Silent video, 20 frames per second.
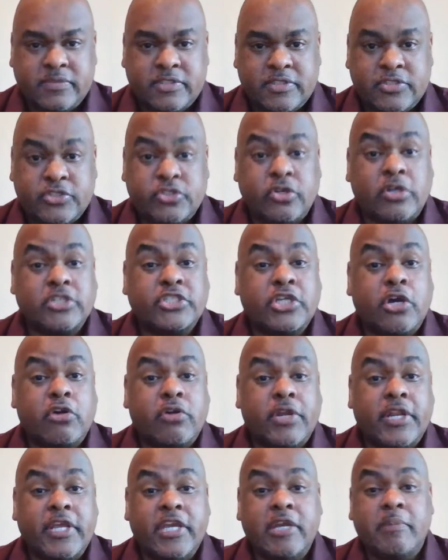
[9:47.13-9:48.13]
started
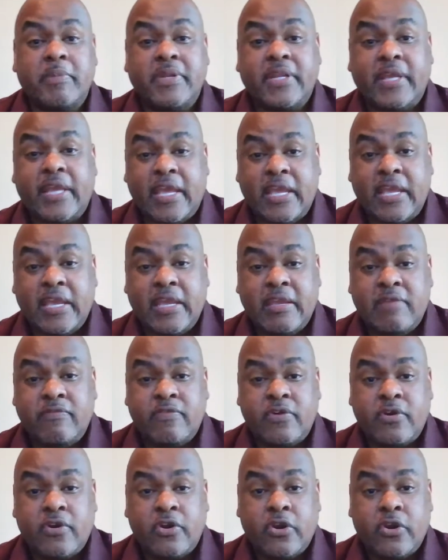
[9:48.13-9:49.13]
talking to him, and gave
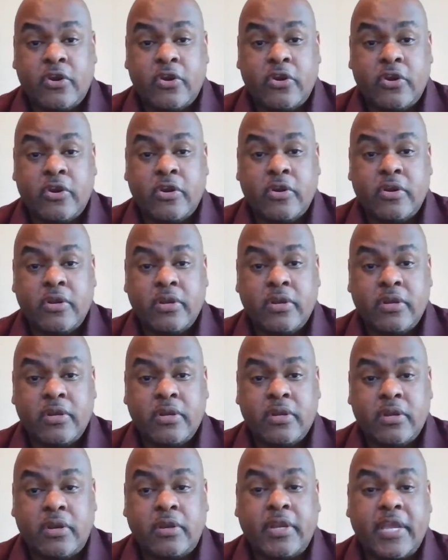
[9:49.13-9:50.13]
her
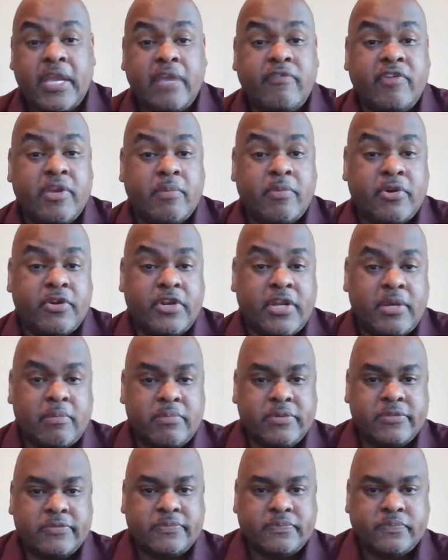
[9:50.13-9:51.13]
or gave him her
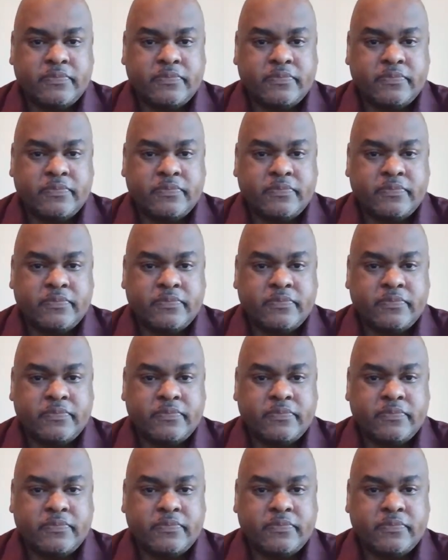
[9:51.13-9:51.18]
number.